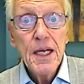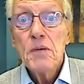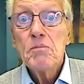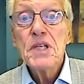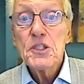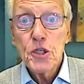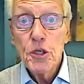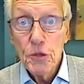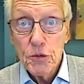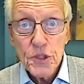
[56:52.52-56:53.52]

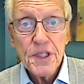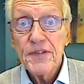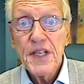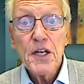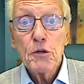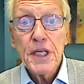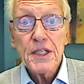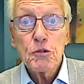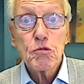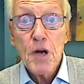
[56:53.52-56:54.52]
misused, if they don't
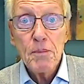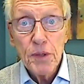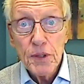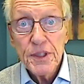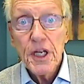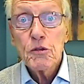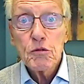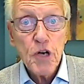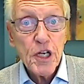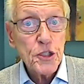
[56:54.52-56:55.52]
get crumpled,
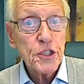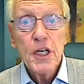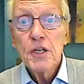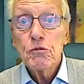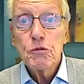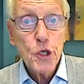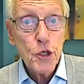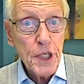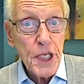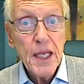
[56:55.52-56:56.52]
crushed,
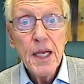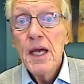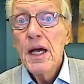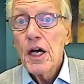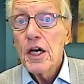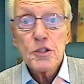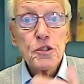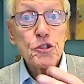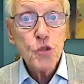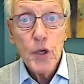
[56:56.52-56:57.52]
dirty,
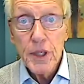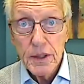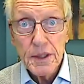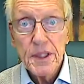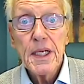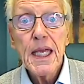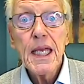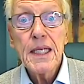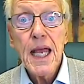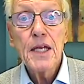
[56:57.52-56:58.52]
soiled
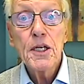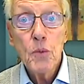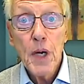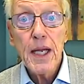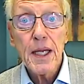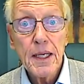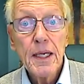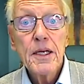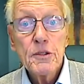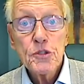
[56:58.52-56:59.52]
in any way.
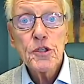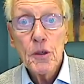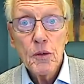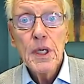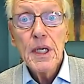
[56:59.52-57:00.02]
So